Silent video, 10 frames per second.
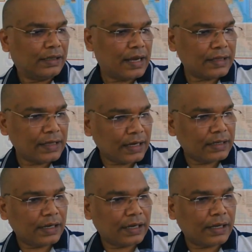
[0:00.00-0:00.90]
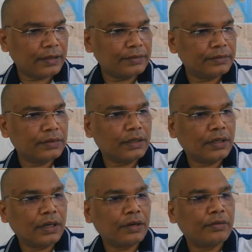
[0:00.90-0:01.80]
Like that,
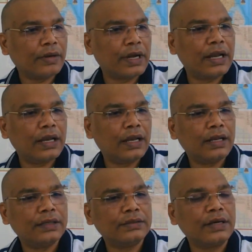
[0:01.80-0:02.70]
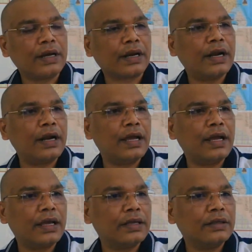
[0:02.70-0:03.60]
while
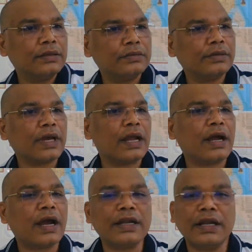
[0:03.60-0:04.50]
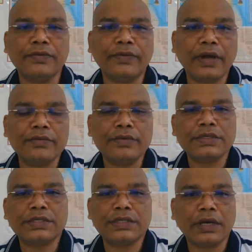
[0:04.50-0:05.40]
reading, we can identify
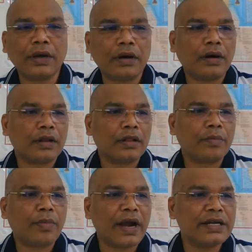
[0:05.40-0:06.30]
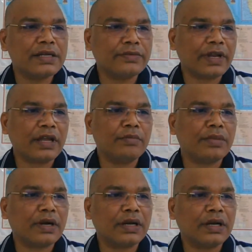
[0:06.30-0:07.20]
which are the points very
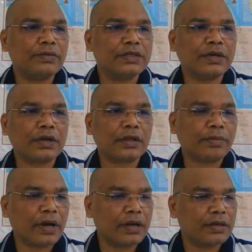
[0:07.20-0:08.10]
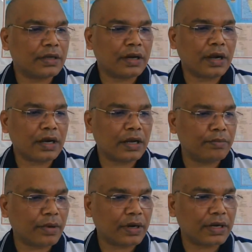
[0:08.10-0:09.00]
important, which are the points are not
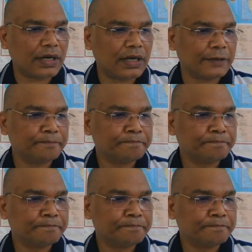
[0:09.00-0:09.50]
important.